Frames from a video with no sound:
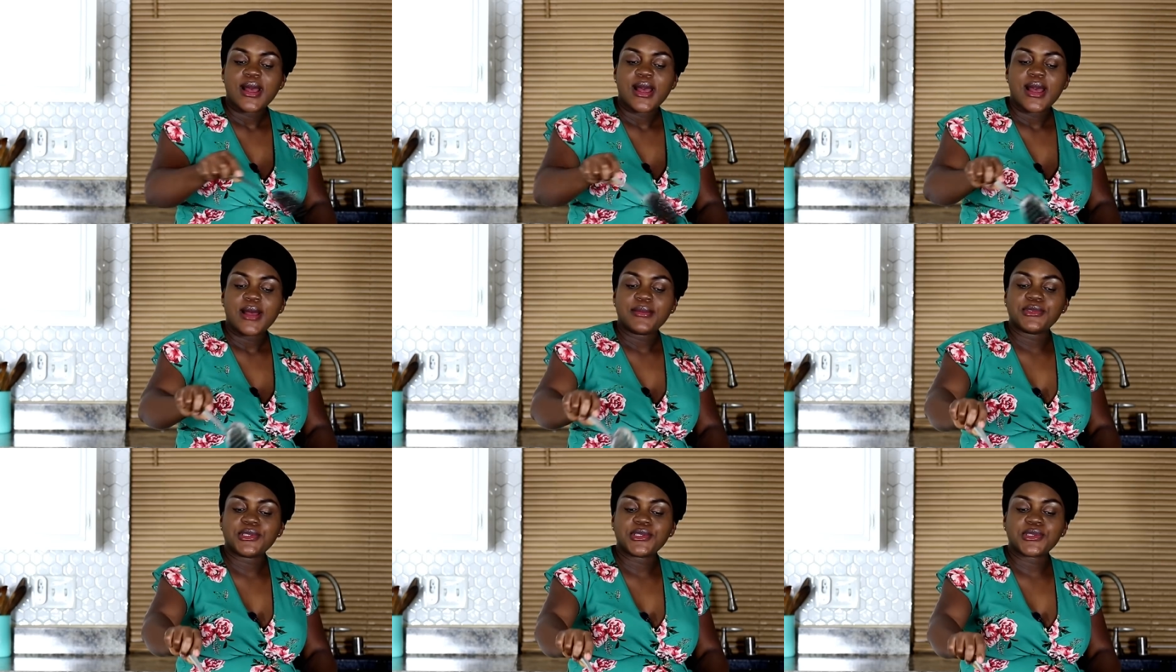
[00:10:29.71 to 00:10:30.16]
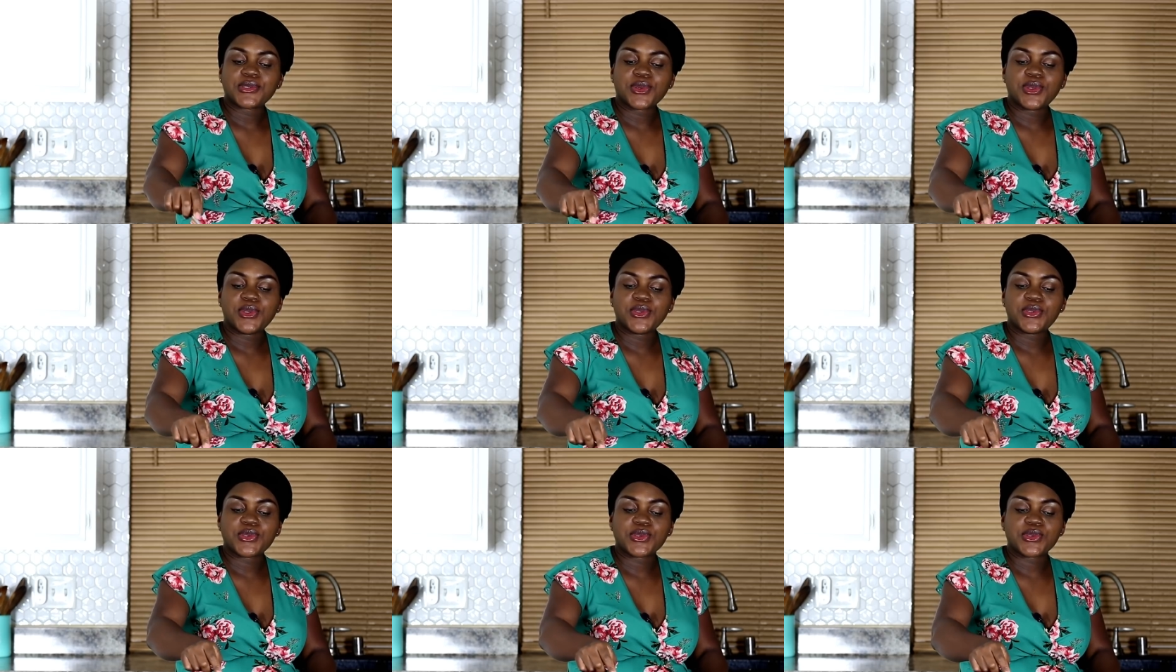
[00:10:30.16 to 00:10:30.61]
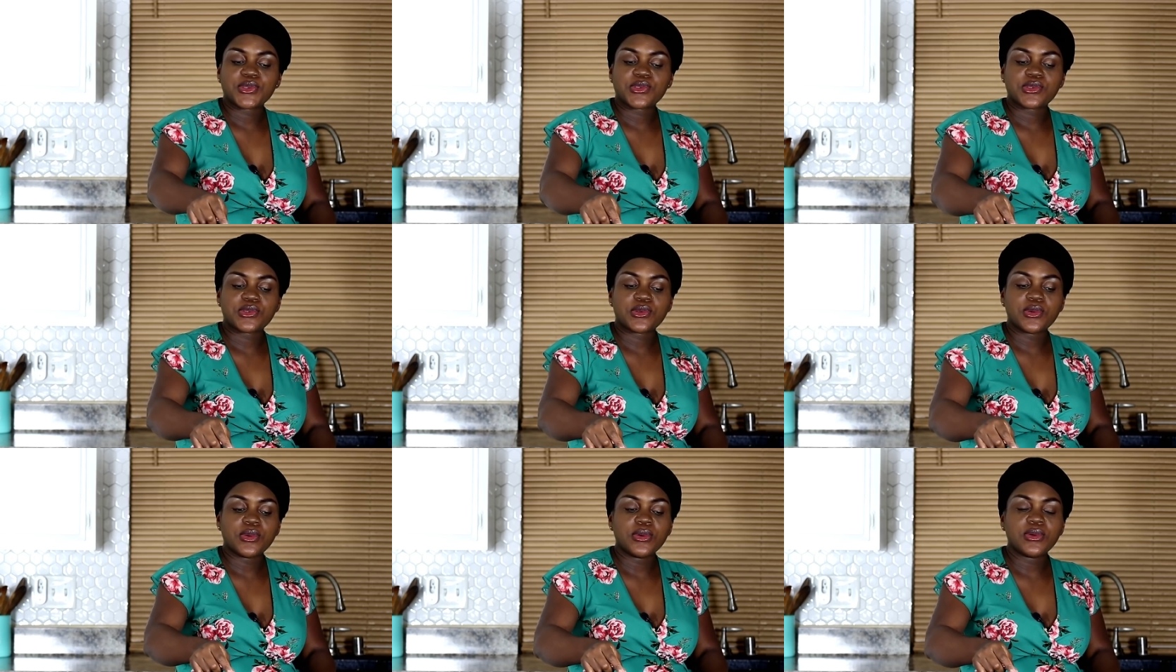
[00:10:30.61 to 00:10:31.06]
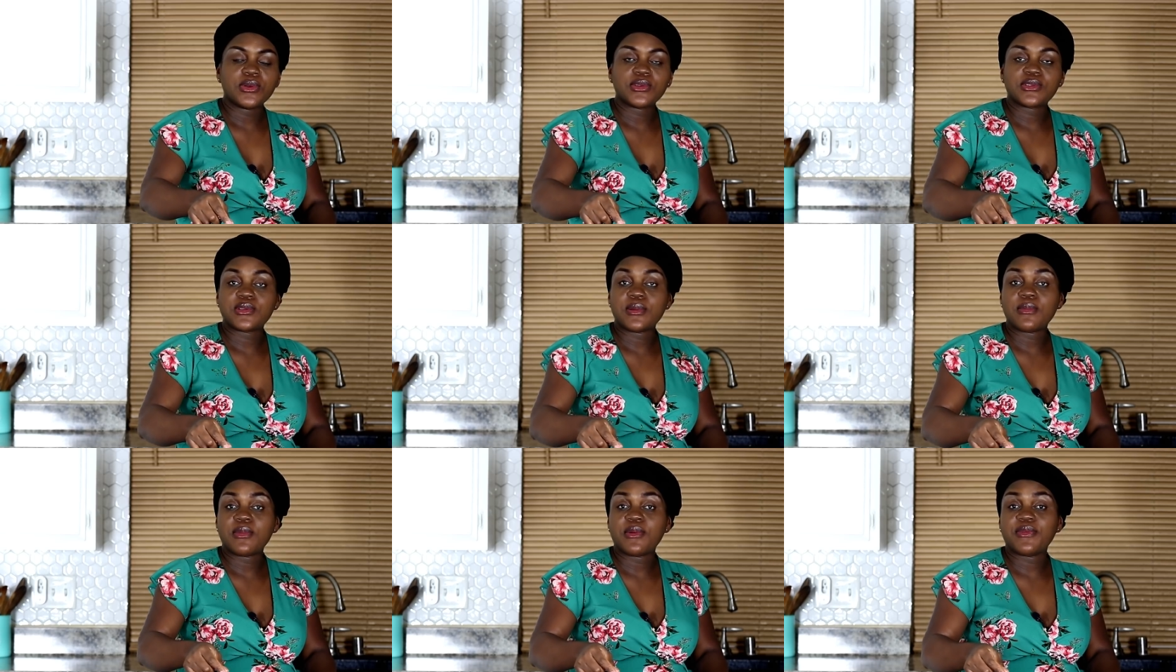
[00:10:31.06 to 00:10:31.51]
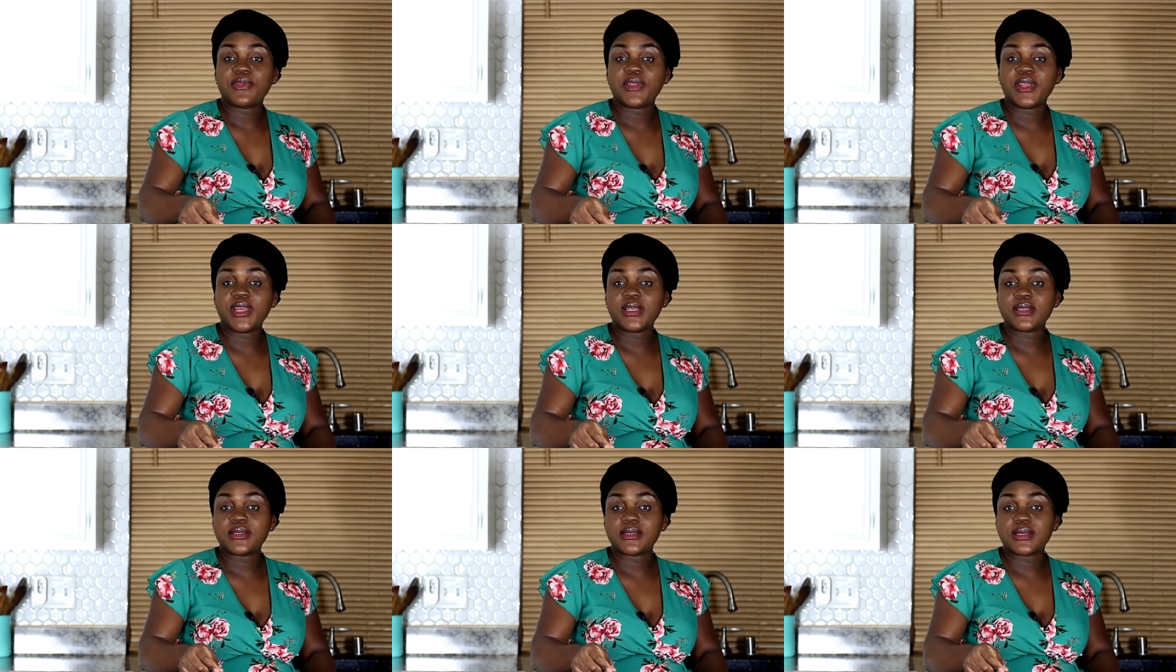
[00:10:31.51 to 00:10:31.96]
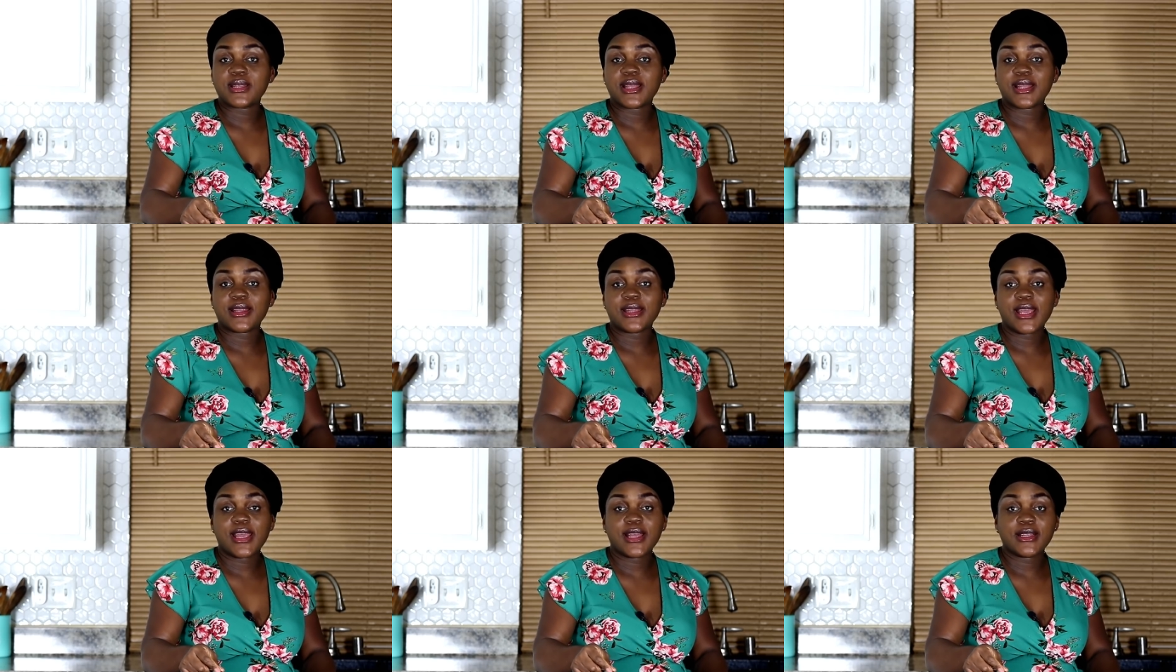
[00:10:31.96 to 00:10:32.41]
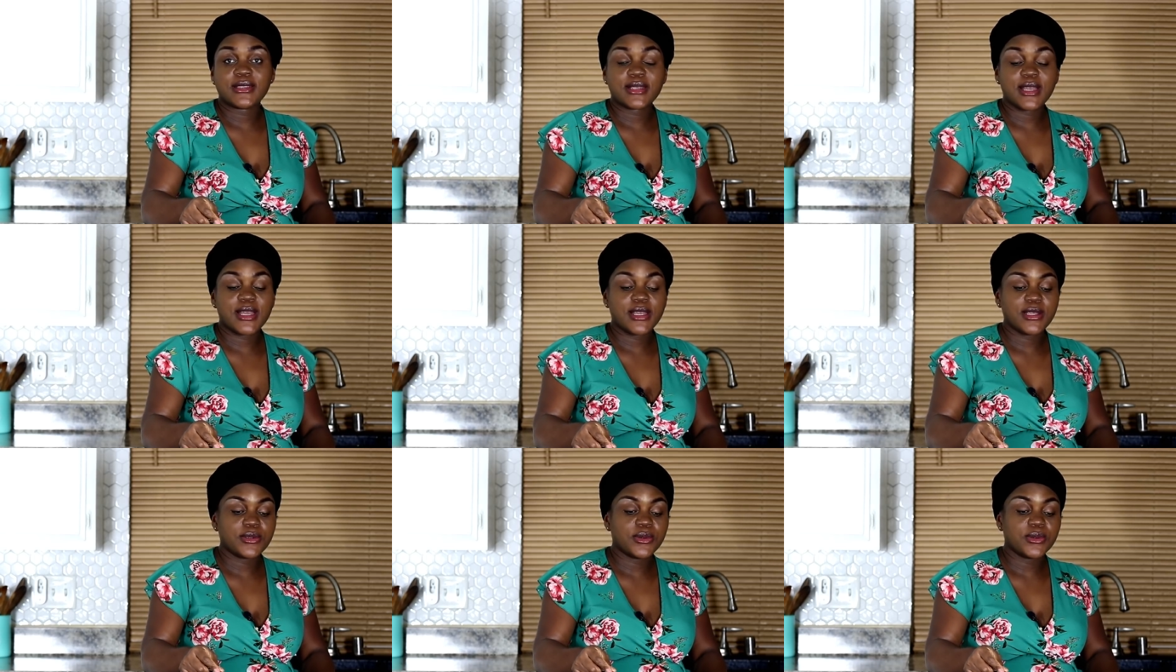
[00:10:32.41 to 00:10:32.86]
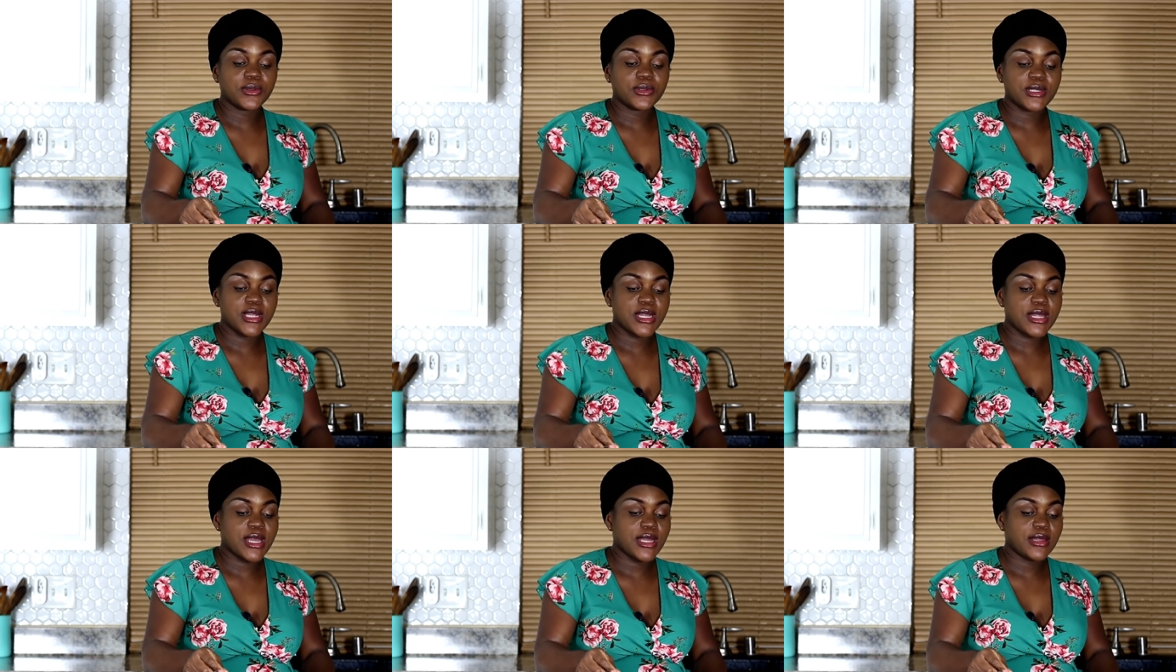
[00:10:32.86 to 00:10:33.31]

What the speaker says: I'm just going to store some of these in an airtight container